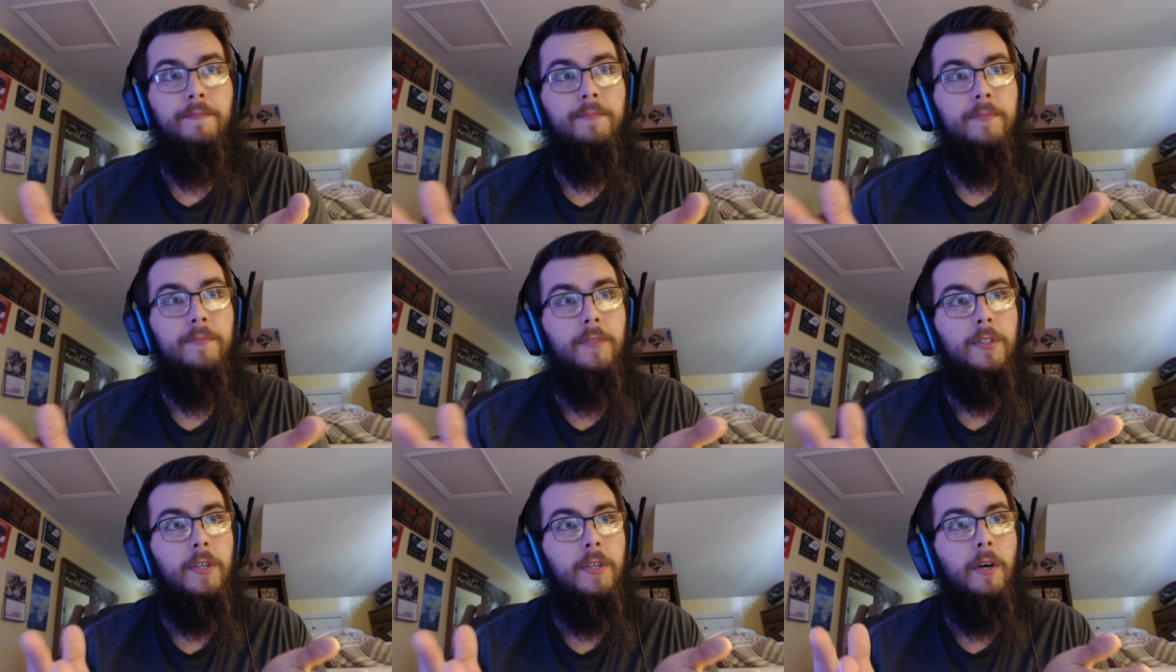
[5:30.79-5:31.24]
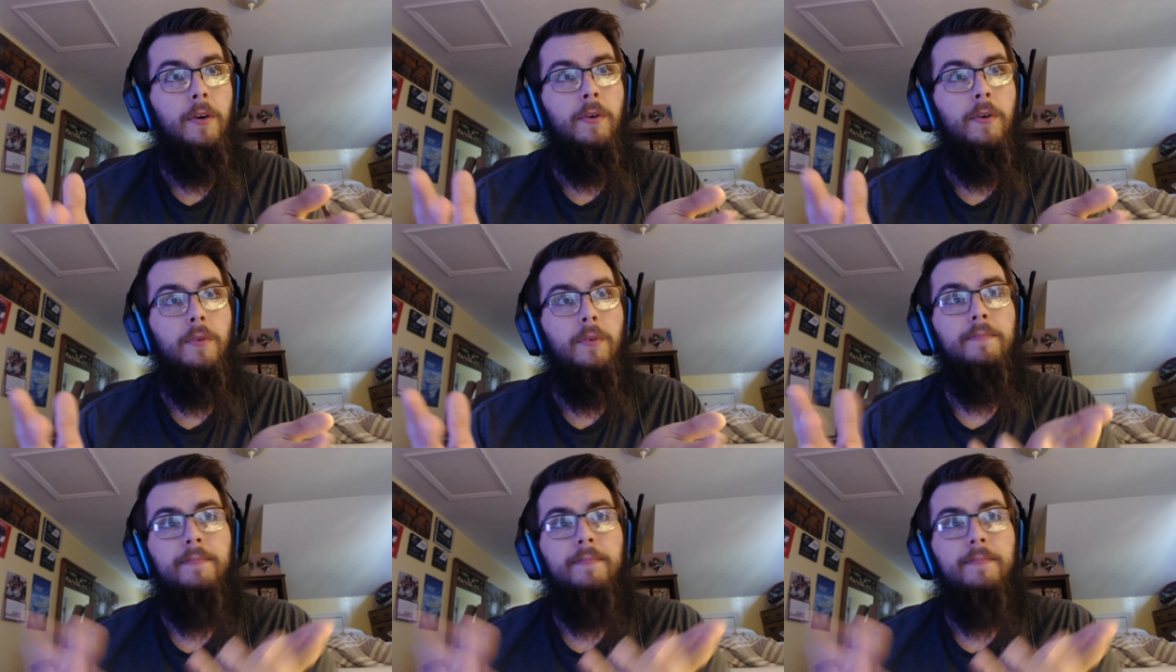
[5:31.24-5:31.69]

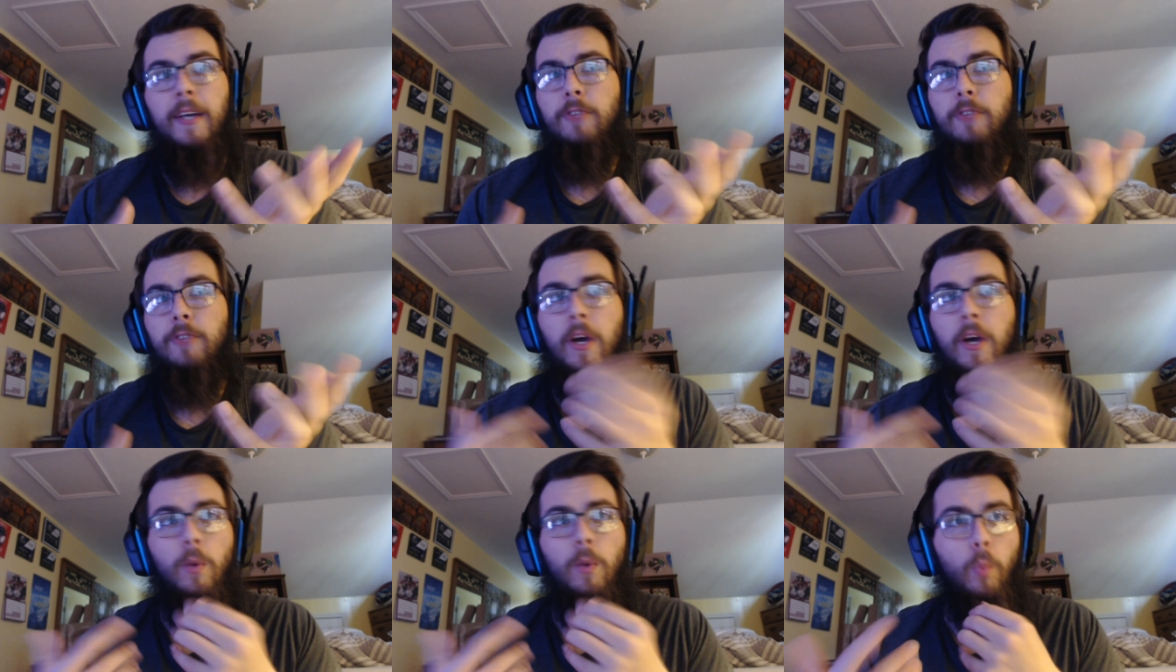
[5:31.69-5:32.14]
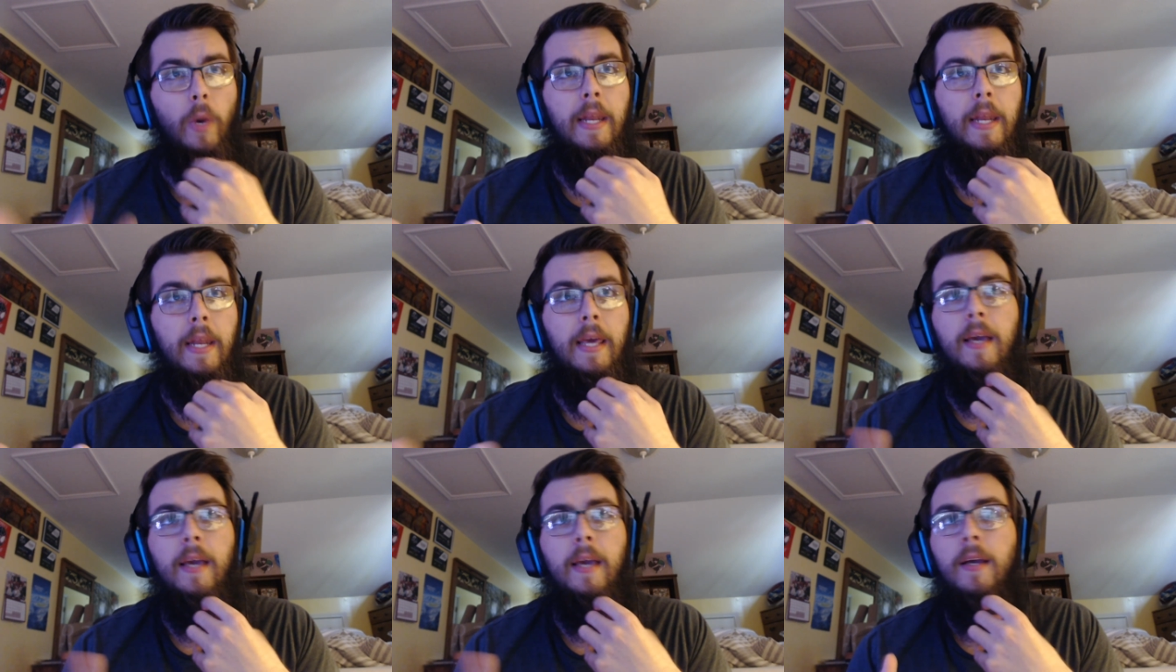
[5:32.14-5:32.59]
So I tried
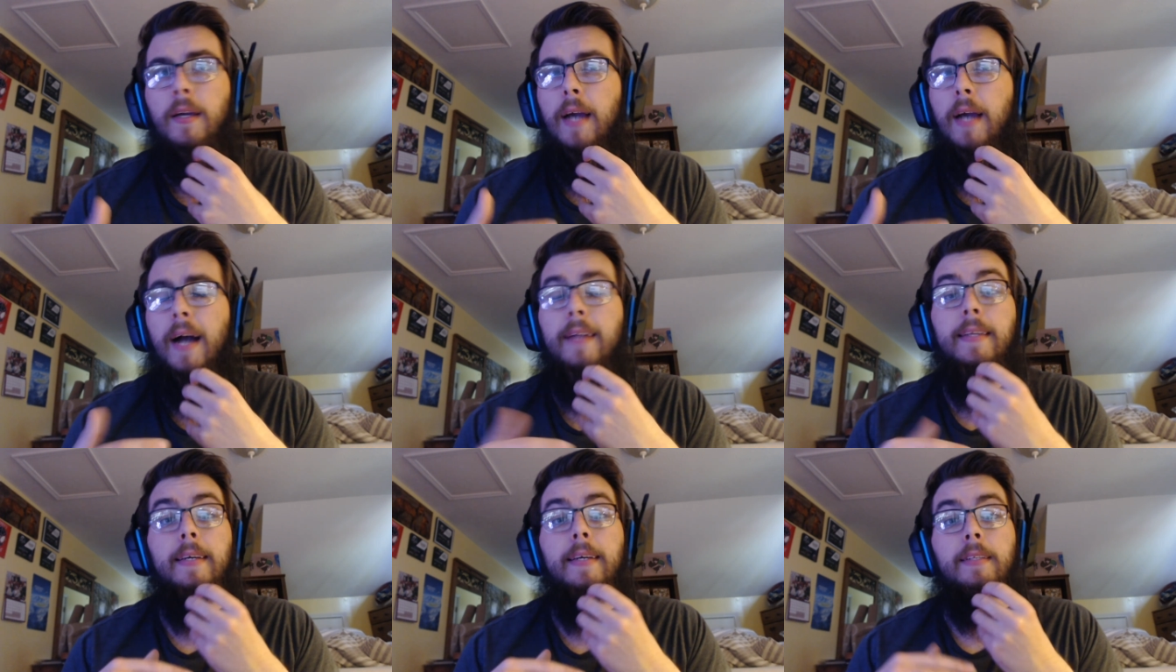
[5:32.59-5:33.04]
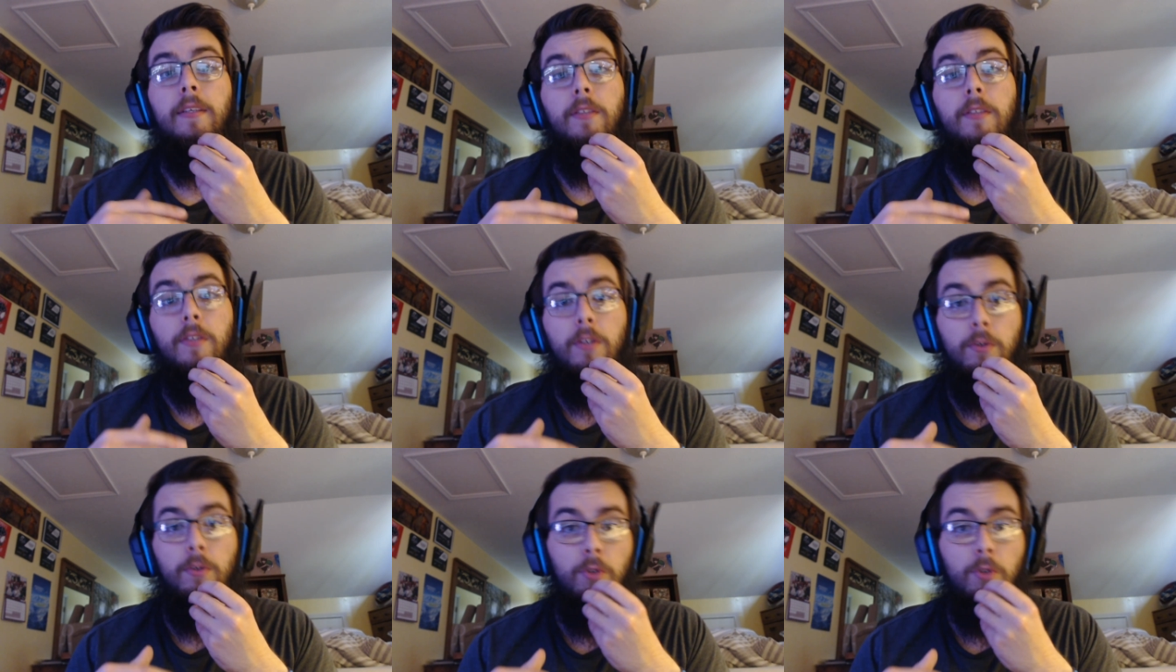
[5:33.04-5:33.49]
waiting, contacting the
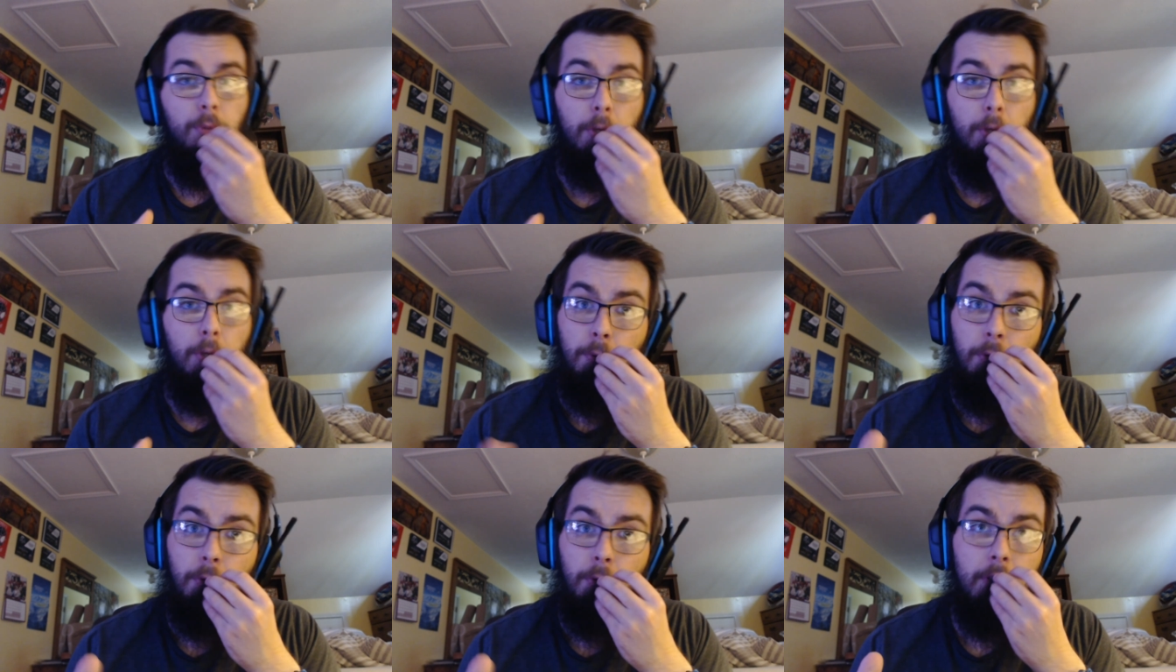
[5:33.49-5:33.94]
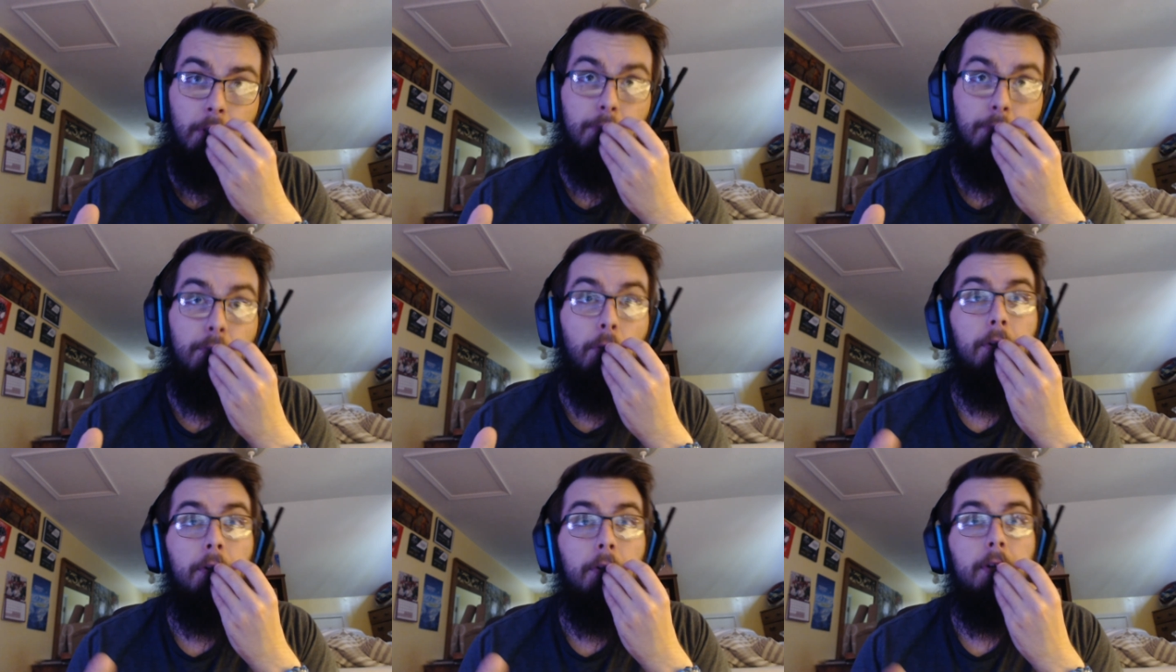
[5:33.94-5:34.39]
YouTube community
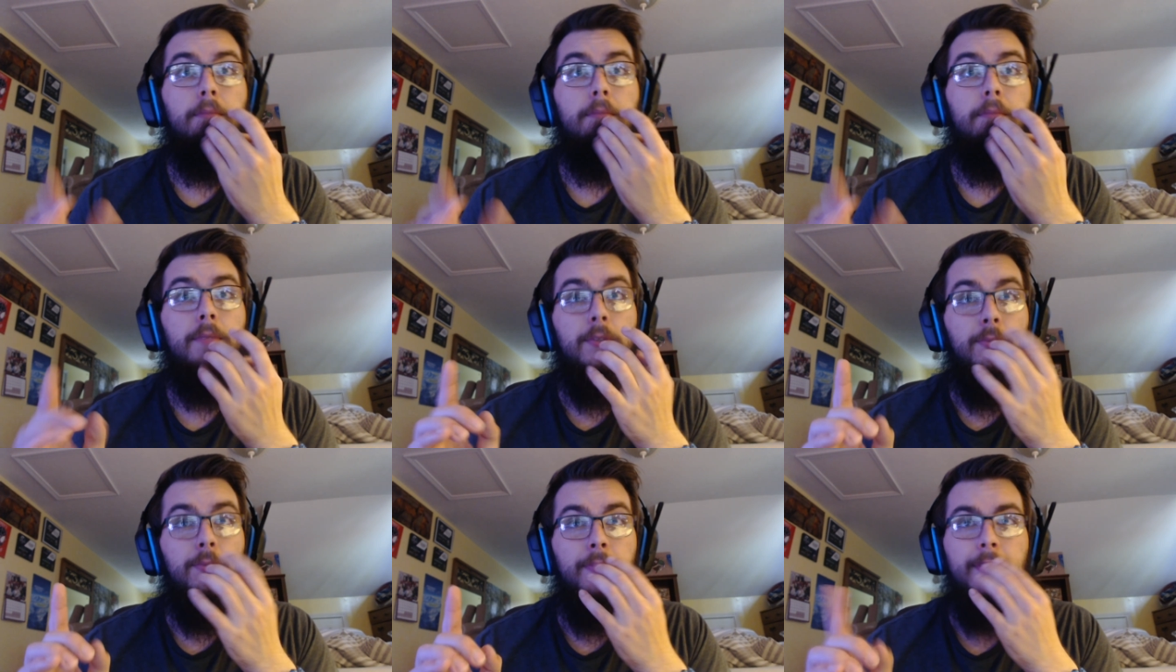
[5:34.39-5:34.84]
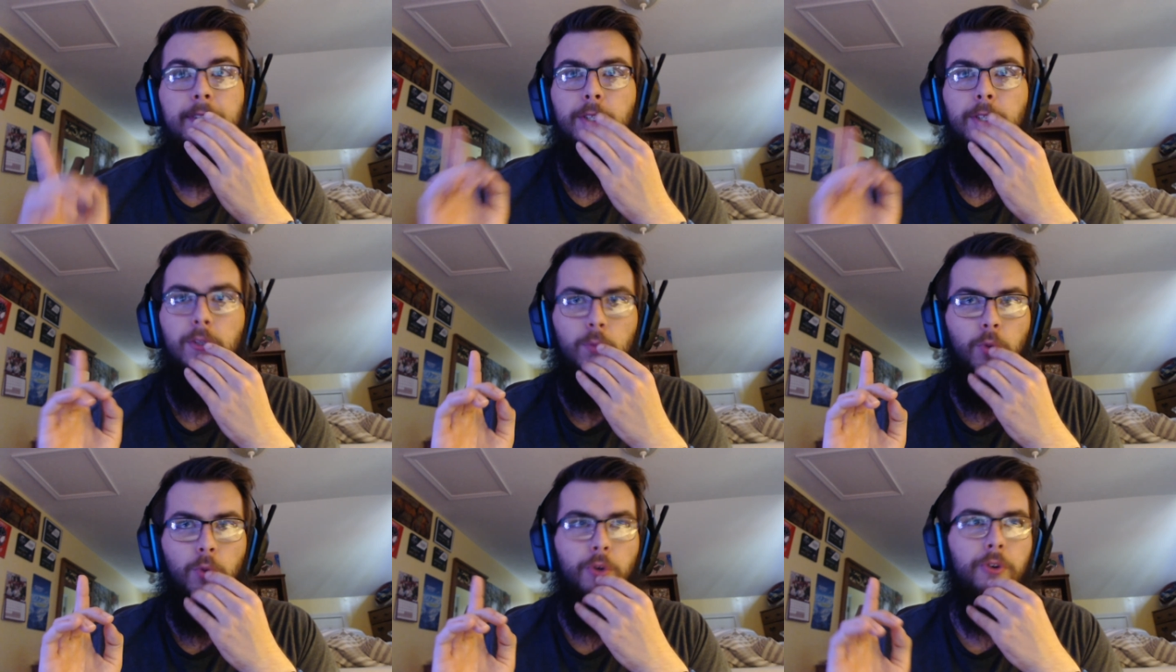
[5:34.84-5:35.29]
forums,
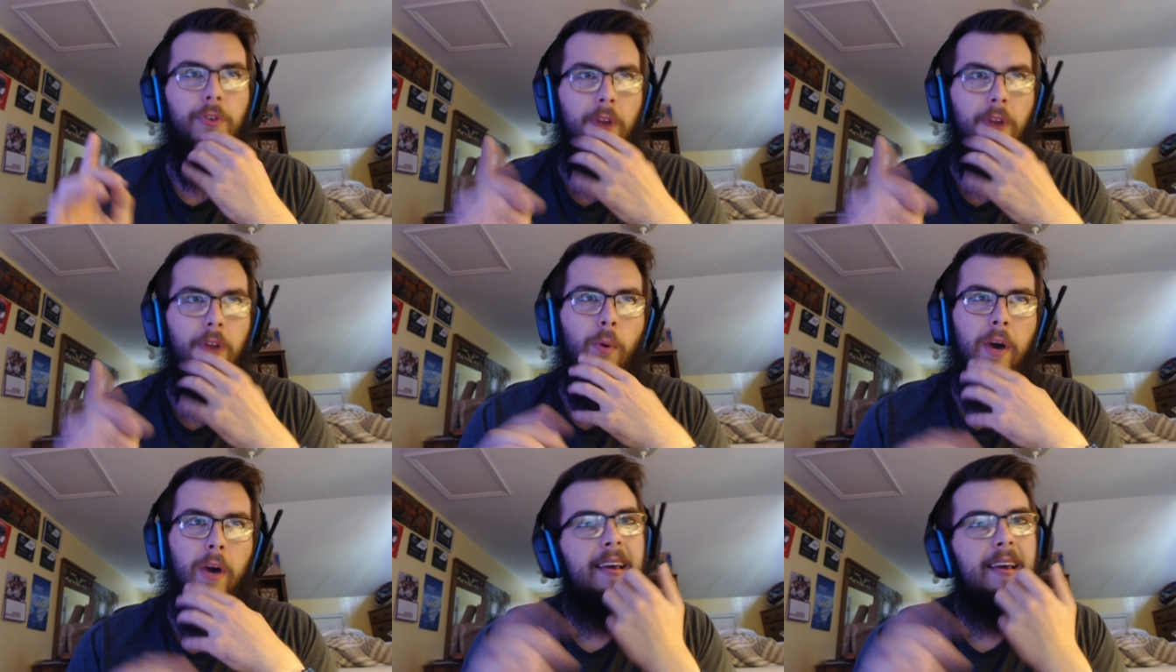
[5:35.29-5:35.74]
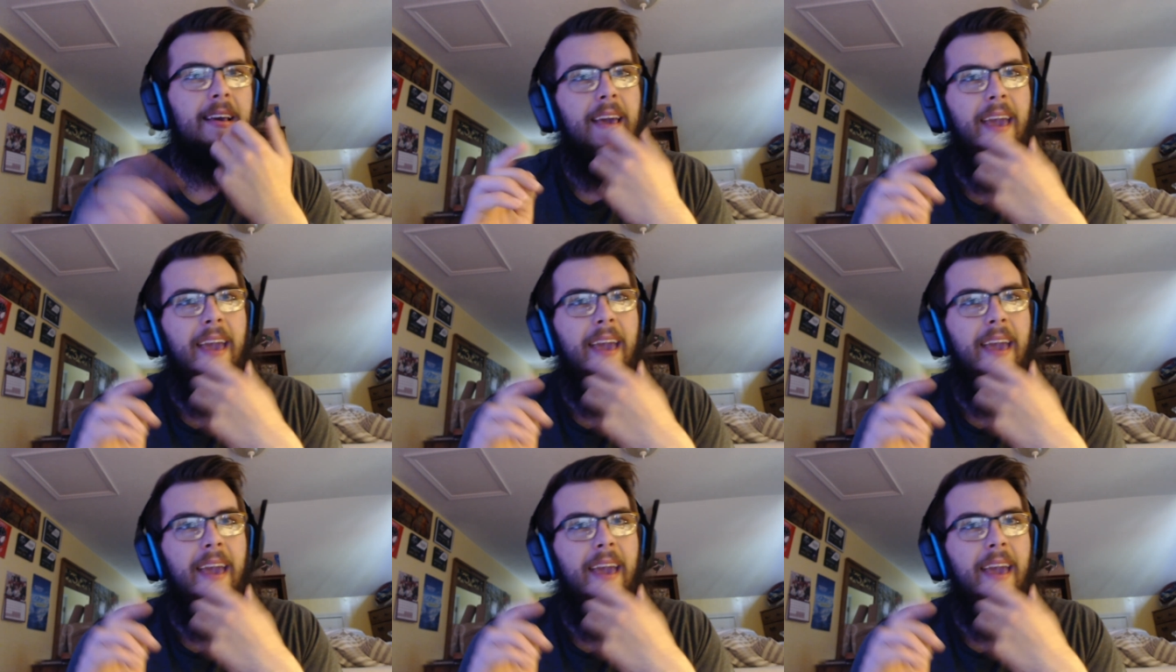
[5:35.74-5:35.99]
which were no help,